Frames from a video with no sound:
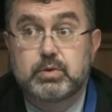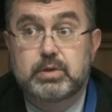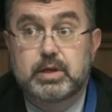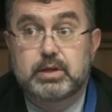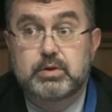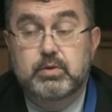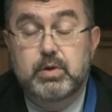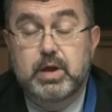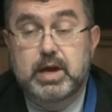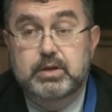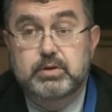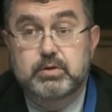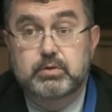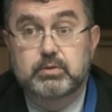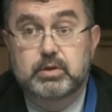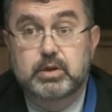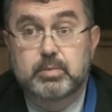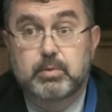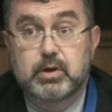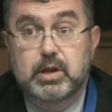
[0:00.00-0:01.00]
that you had
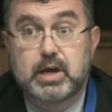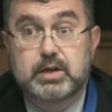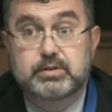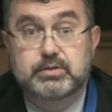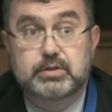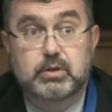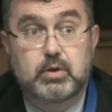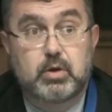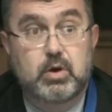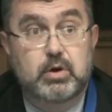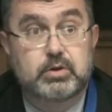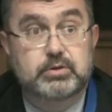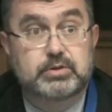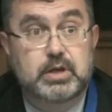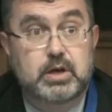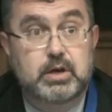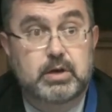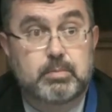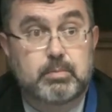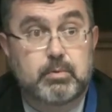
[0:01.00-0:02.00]
to liberalize the
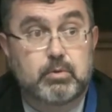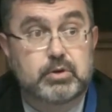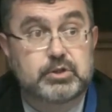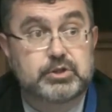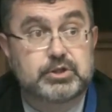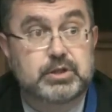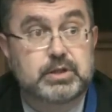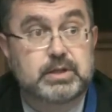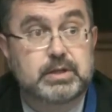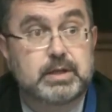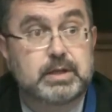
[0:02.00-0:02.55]
laws on abortion.